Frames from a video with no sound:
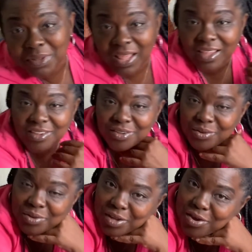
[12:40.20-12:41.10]
like,
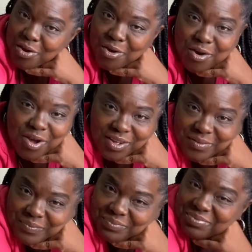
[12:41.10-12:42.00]
cutie girl,
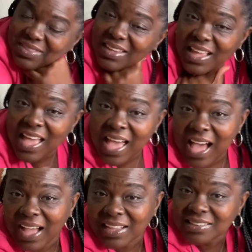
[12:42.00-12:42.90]

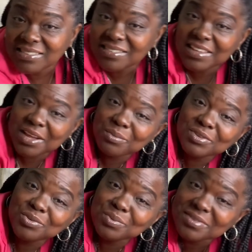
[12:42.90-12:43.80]
I understand
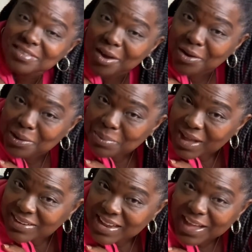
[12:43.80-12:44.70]
what you was talking about
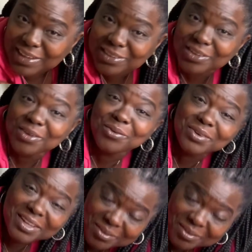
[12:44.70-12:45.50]
and I killed it.